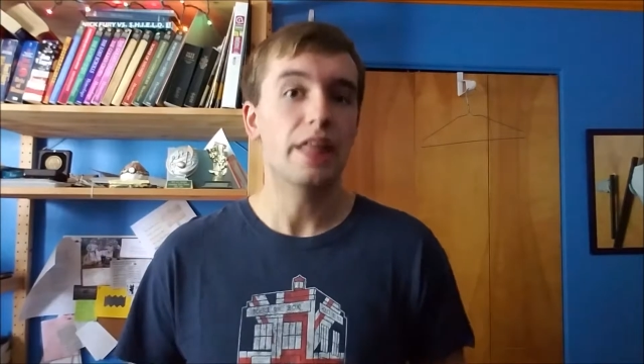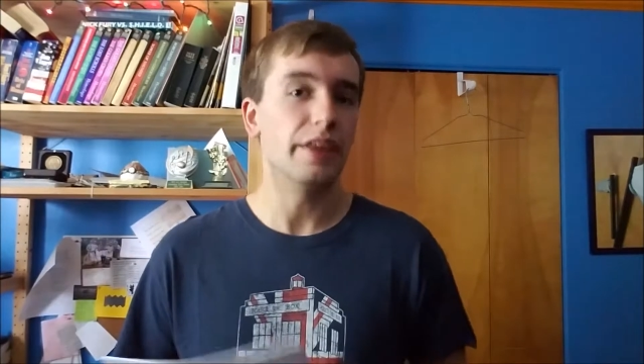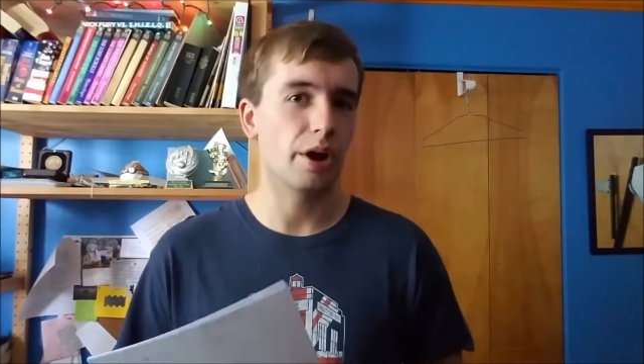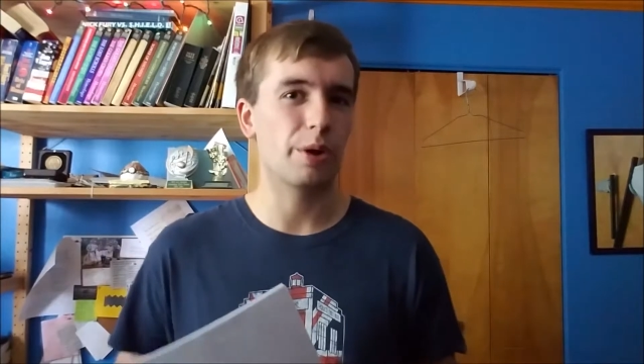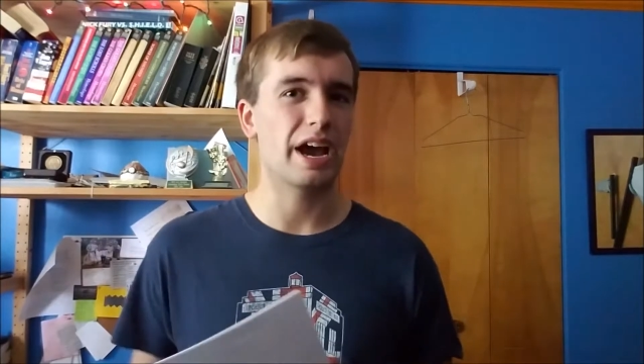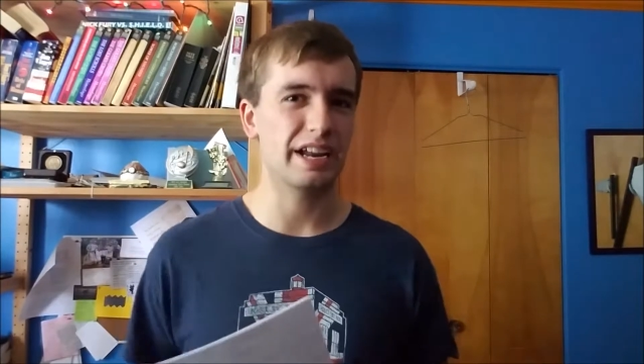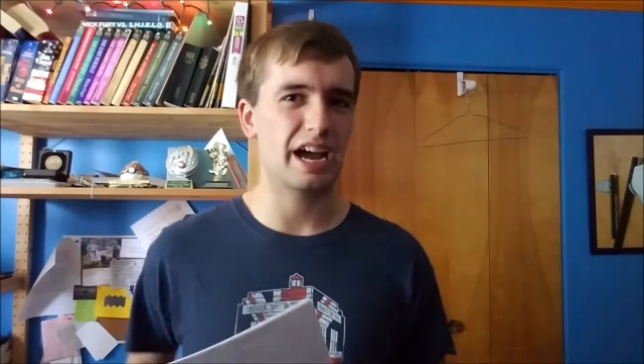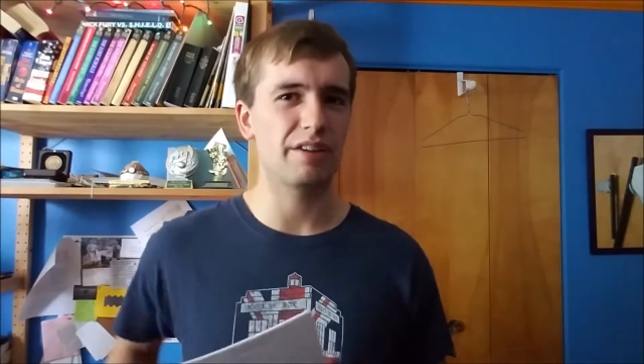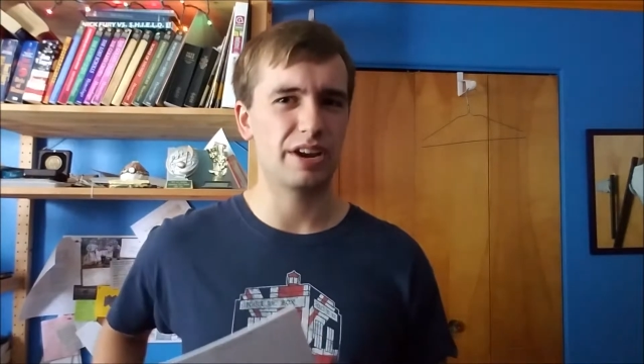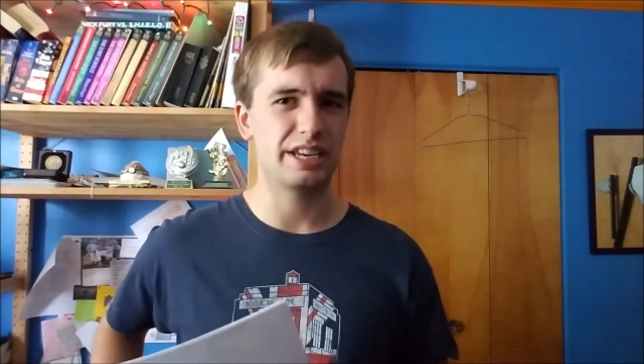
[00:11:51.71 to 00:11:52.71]
They already had a
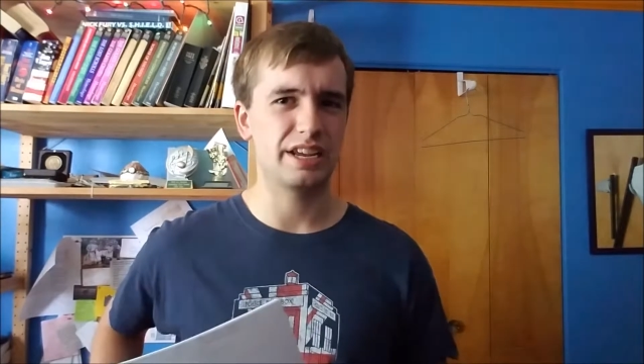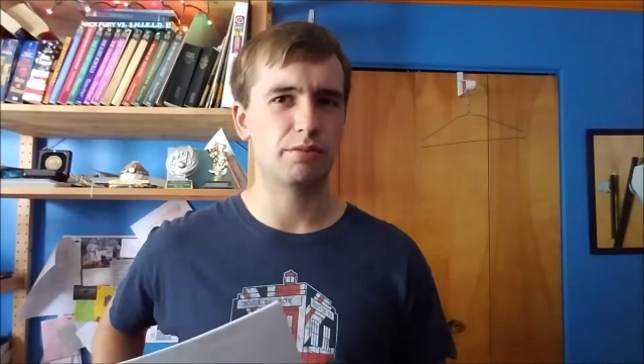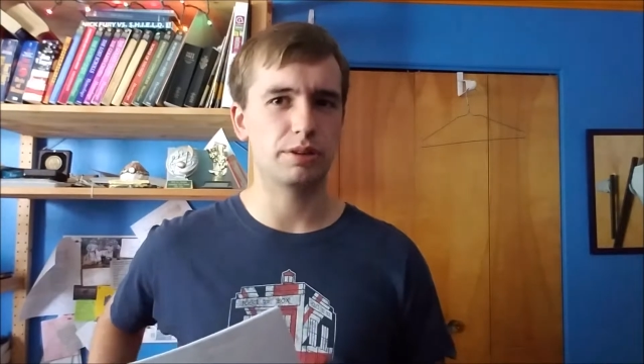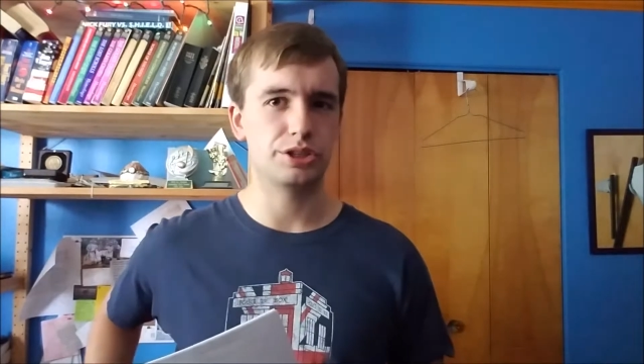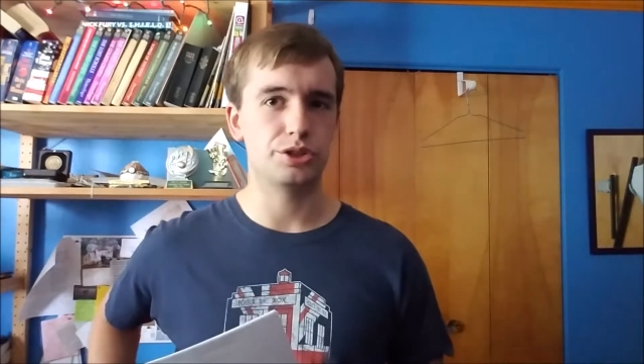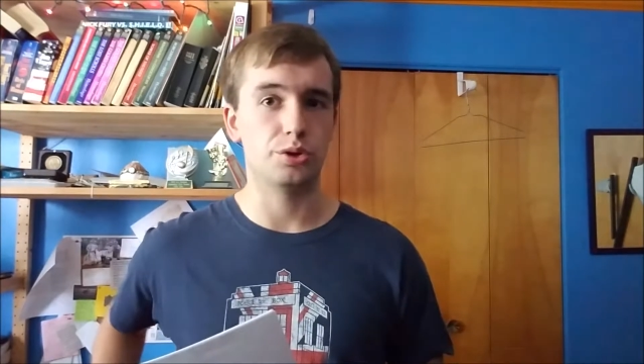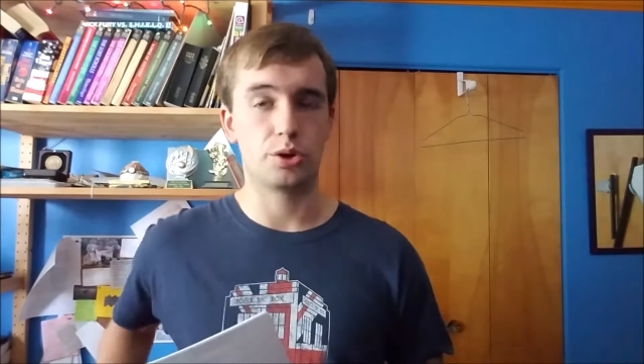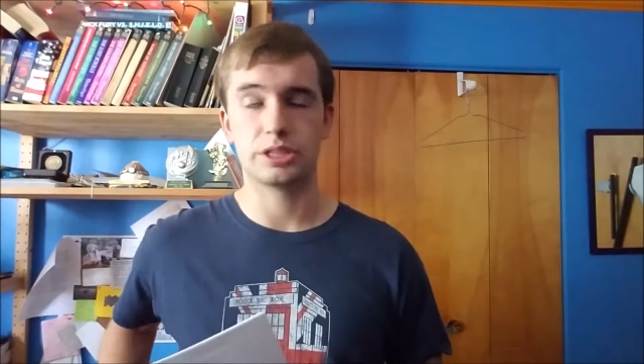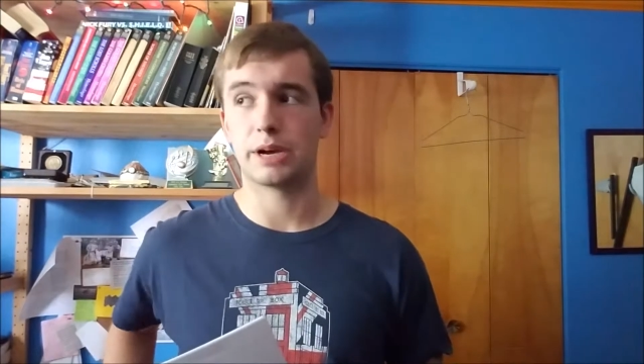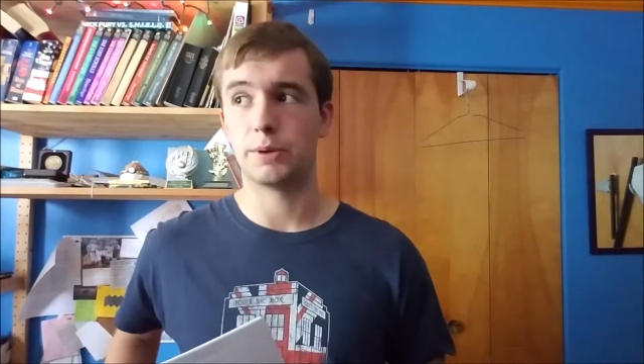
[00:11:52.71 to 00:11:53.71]
kind of an idea of what to do,
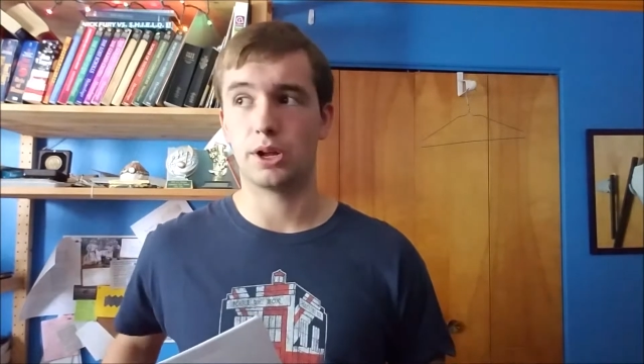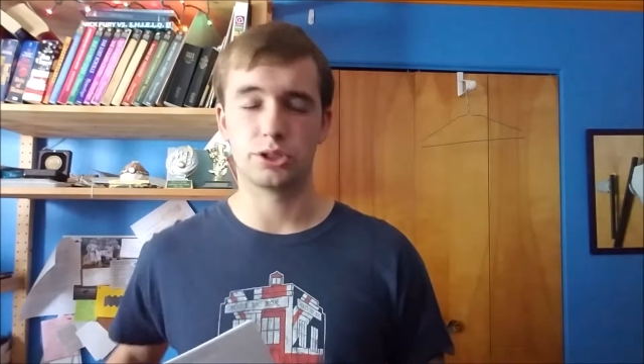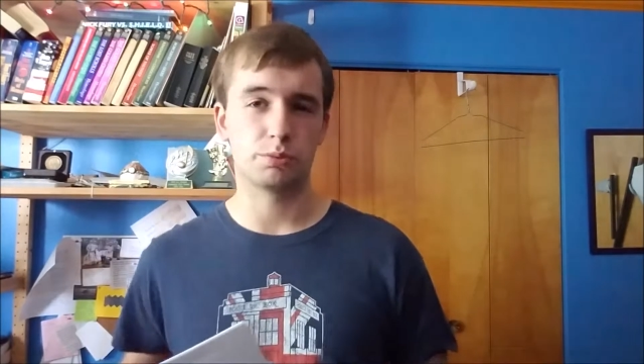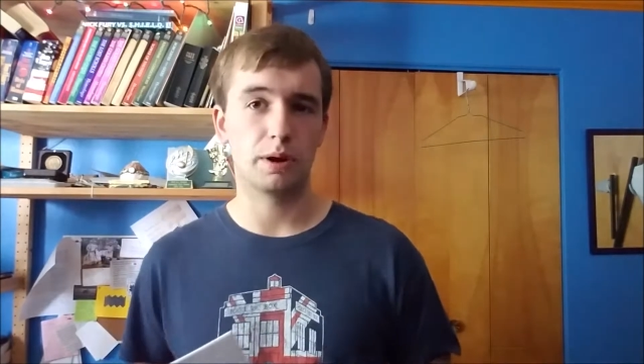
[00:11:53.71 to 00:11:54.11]
because I would also